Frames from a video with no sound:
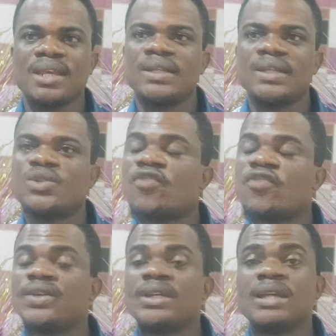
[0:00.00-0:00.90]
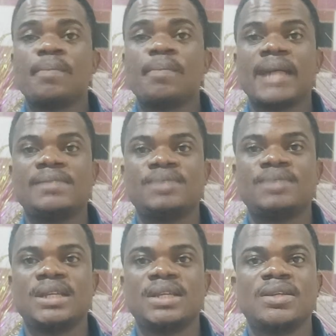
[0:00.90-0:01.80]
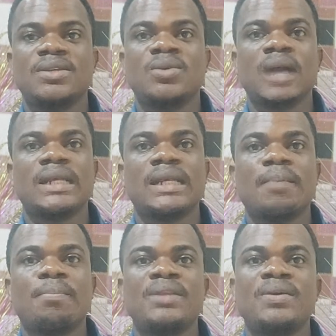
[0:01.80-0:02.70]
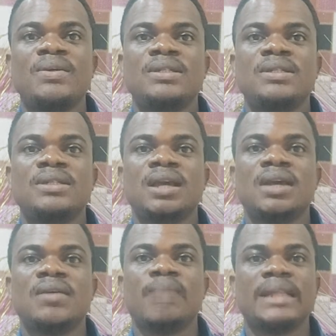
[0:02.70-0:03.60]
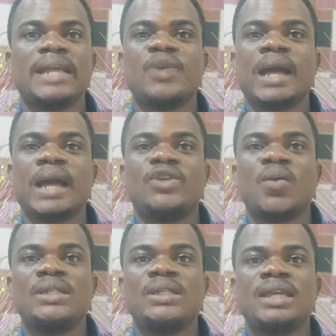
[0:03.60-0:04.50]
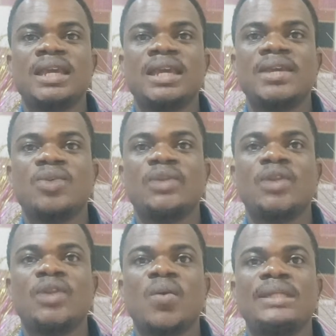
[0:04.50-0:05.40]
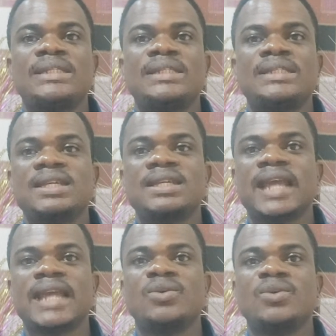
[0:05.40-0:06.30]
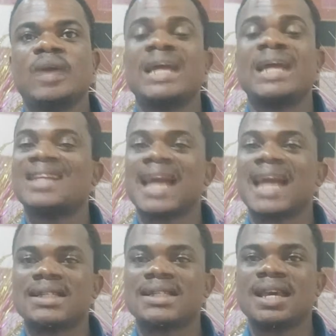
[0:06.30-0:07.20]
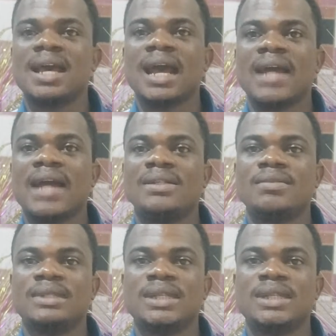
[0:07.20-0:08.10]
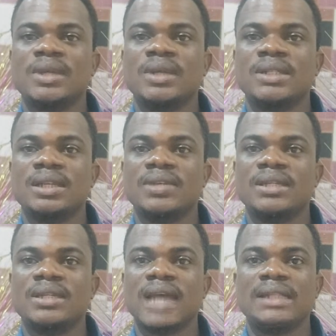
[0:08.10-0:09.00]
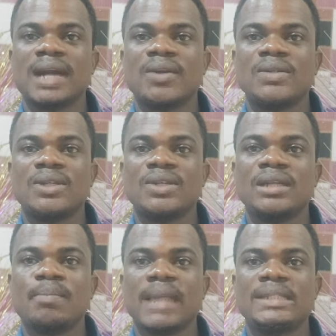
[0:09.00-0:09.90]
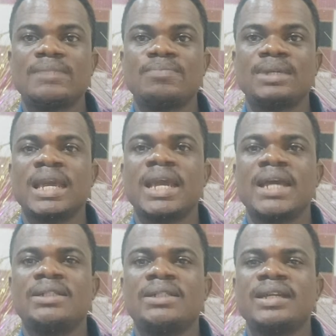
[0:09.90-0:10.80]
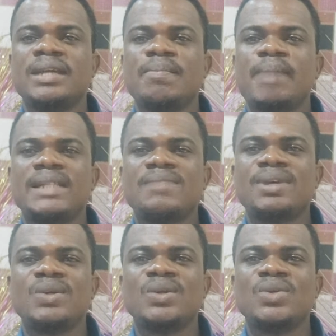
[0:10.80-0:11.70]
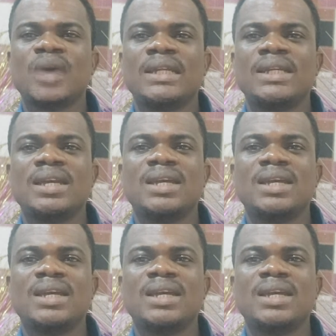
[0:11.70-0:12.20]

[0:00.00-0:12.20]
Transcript: So for the reading part B, you can now pick those. By the time you are done with A, you are done with C, then you can now relax and deal with the reading and tackle the reading part B. The reading part B, usually